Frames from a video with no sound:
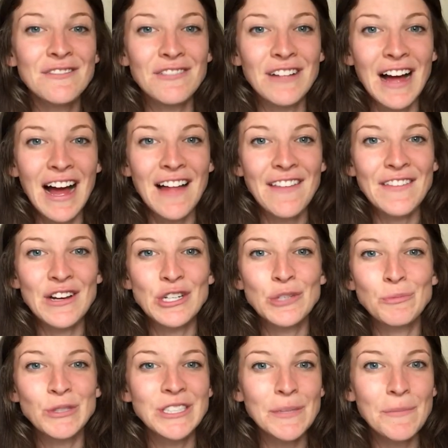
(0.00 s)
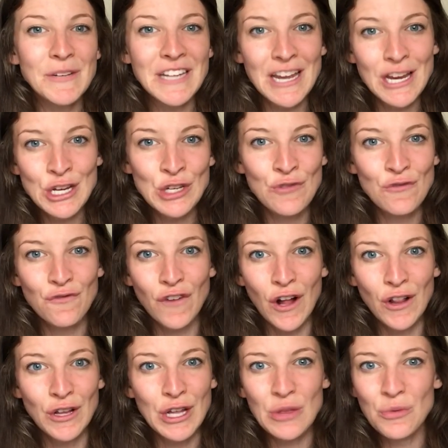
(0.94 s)
of that, there's precipitation
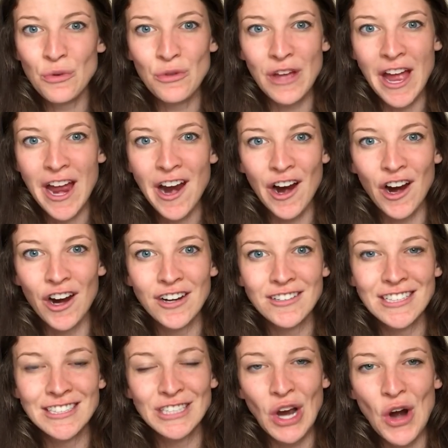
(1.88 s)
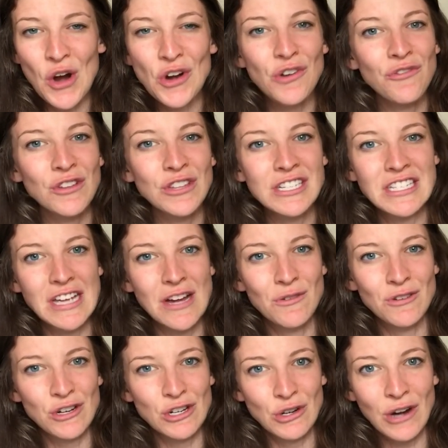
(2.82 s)
falling through the air. It's harder for the sound to